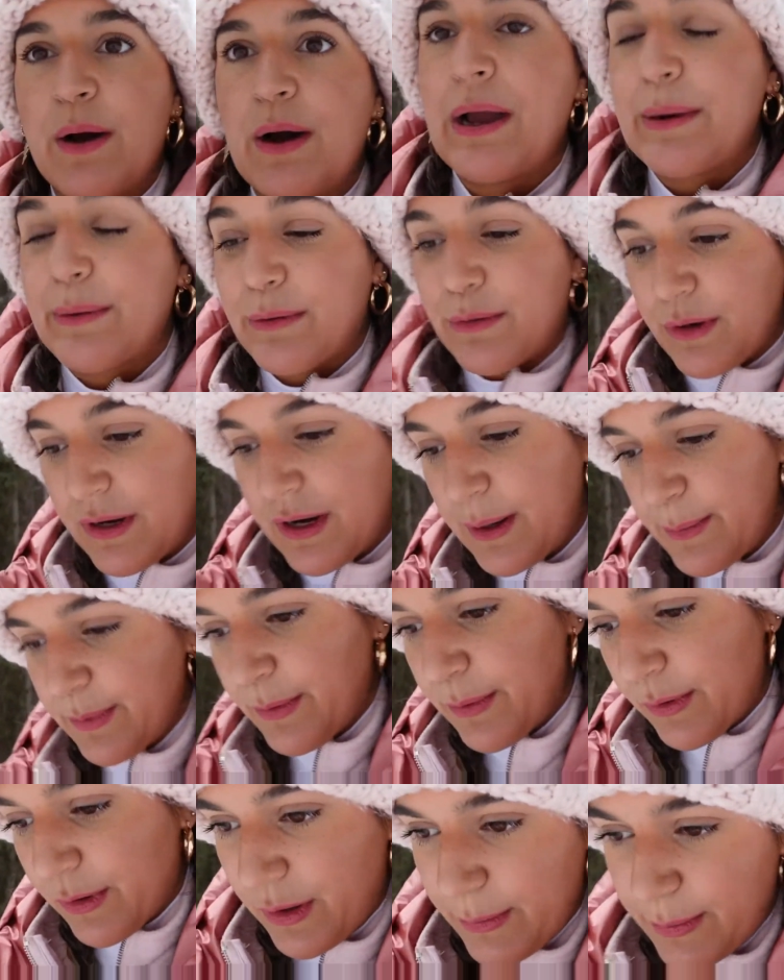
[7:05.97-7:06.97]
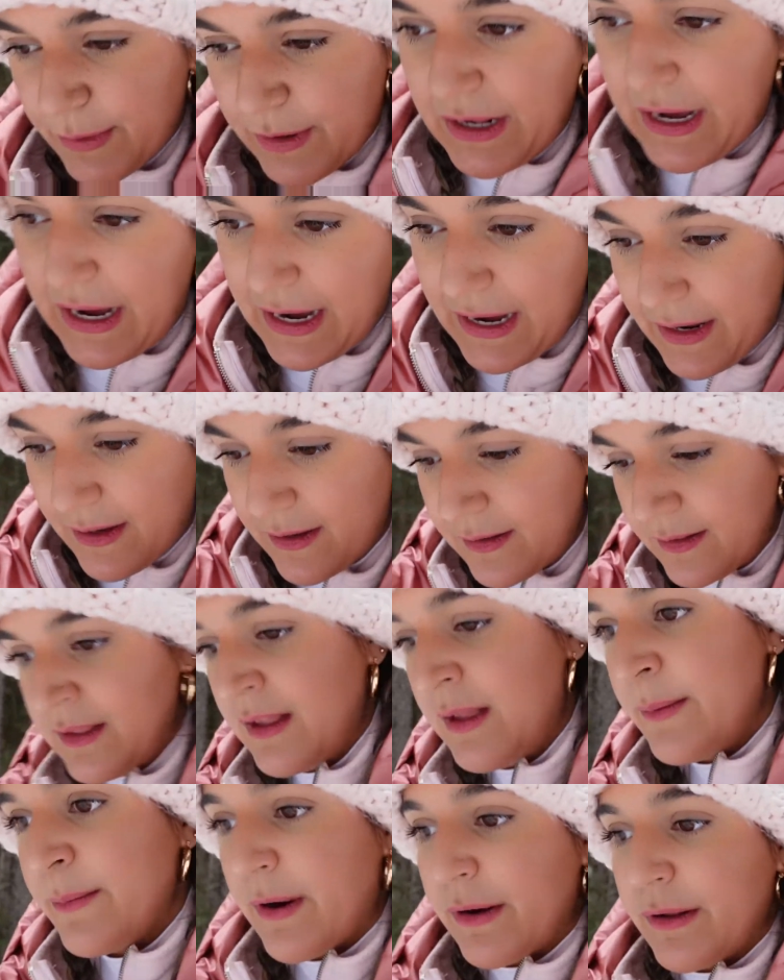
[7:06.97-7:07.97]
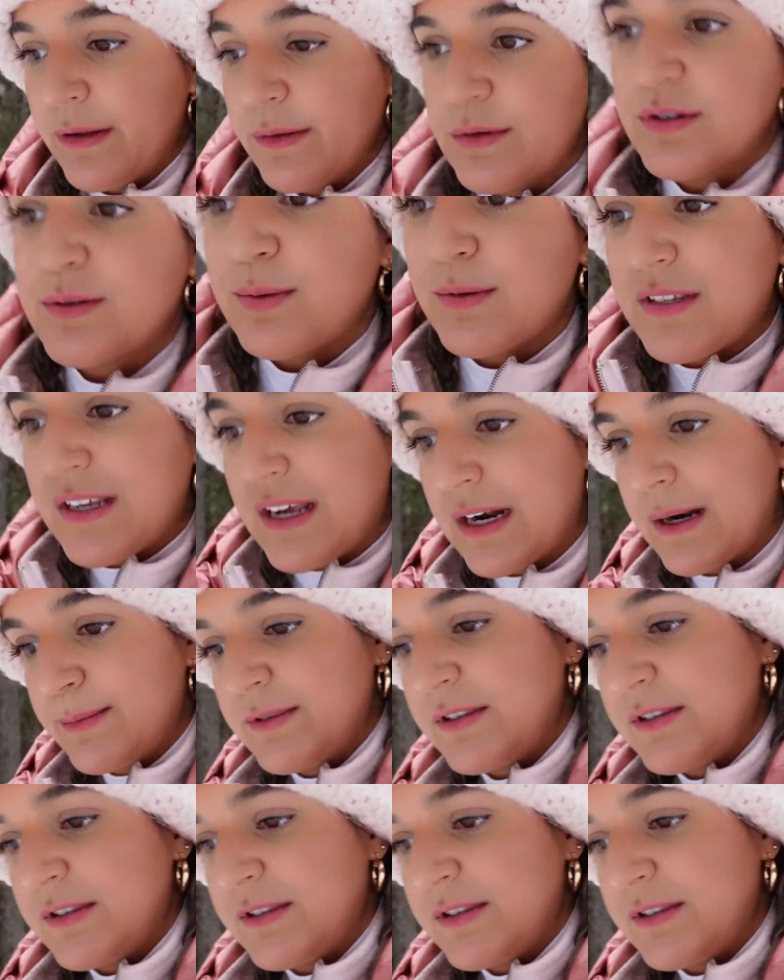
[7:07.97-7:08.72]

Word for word: high we're going up, but we're going pretty high. Apparently we're supposed to get up